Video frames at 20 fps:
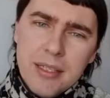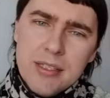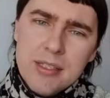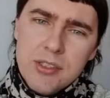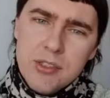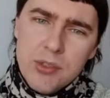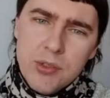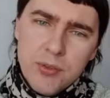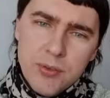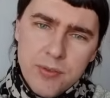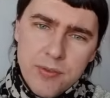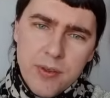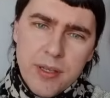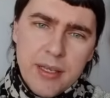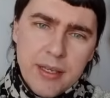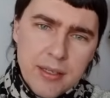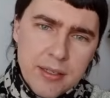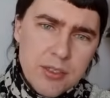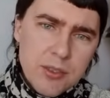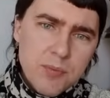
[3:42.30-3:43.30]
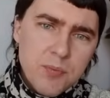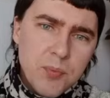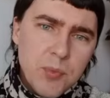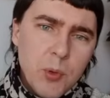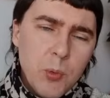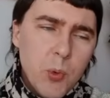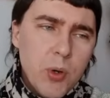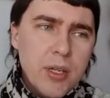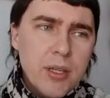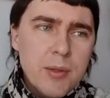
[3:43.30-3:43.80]
these 2 things,
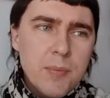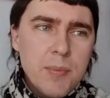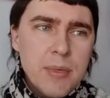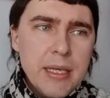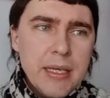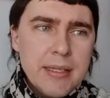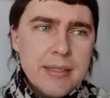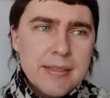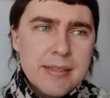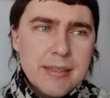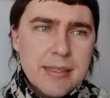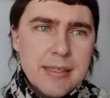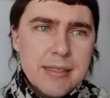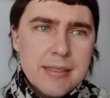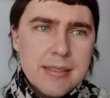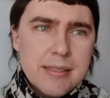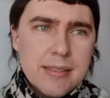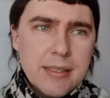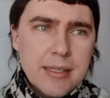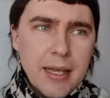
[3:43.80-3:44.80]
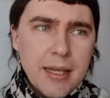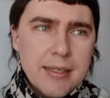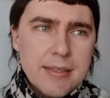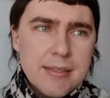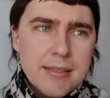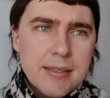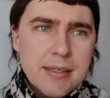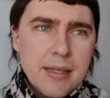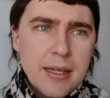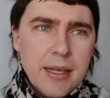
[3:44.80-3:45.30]
what it means is
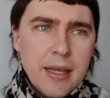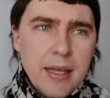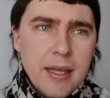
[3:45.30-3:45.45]
that,